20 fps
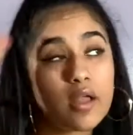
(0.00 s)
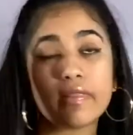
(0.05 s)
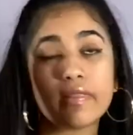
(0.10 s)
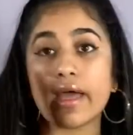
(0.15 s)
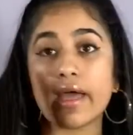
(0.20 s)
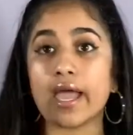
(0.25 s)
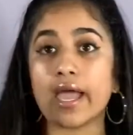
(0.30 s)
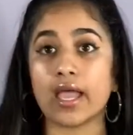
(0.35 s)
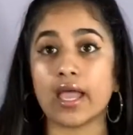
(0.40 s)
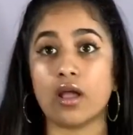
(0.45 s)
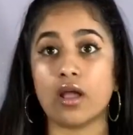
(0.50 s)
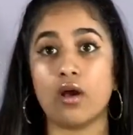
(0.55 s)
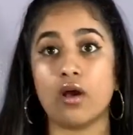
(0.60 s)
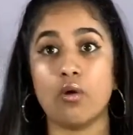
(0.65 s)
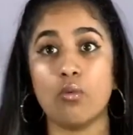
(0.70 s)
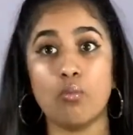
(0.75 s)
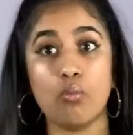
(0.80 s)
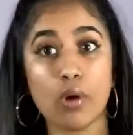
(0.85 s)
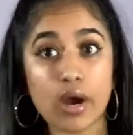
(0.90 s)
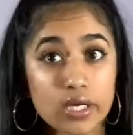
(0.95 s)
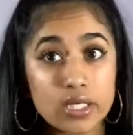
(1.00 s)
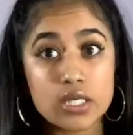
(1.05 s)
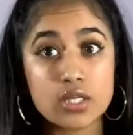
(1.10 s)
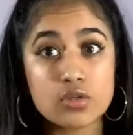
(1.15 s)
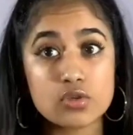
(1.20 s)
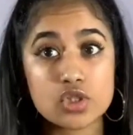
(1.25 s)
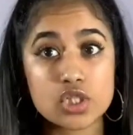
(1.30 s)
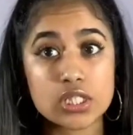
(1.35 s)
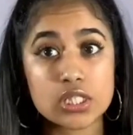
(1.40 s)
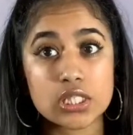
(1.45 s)
Like, where did
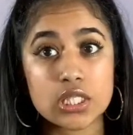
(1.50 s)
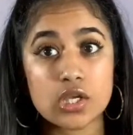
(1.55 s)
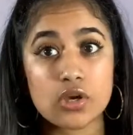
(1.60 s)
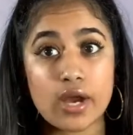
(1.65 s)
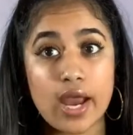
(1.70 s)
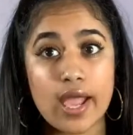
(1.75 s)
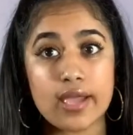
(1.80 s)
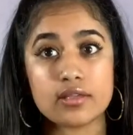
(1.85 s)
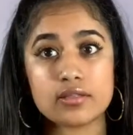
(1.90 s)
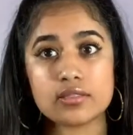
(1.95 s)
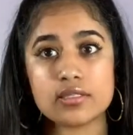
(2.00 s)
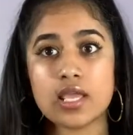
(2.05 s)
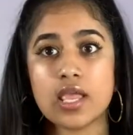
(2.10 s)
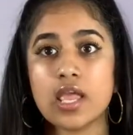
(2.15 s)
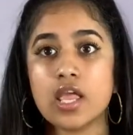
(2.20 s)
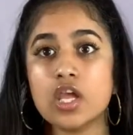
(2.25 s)
you just see your ex?